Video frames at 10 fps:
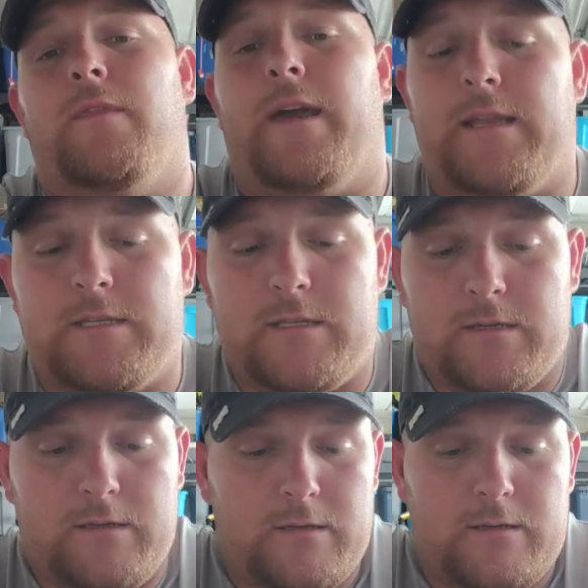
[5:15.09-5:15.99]
That is
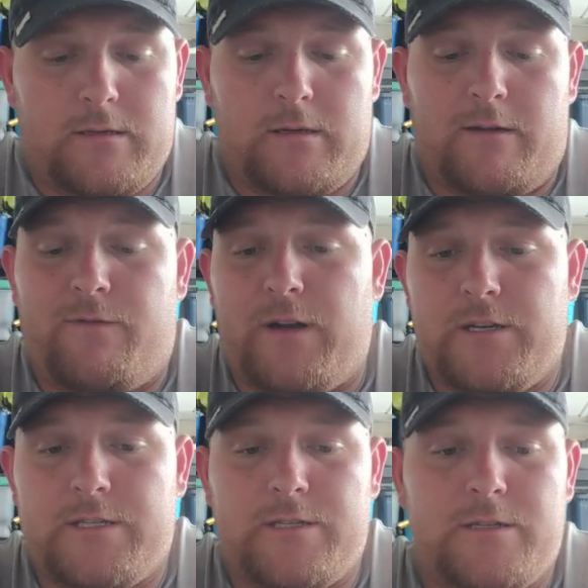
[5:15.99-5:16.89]
a
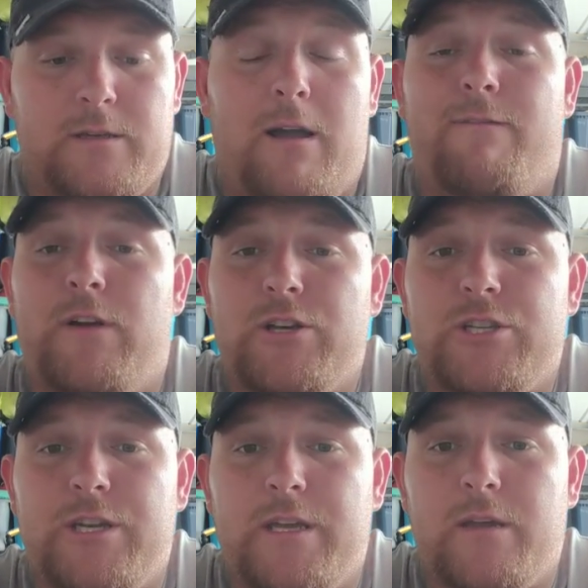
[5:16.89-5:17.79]

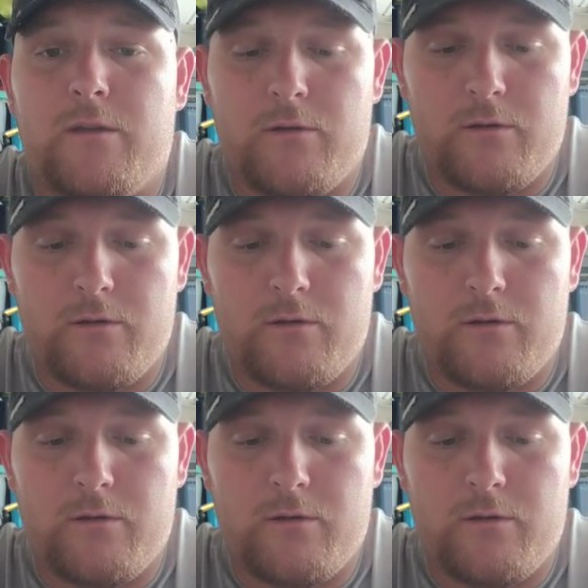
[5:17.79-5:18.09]
functioning,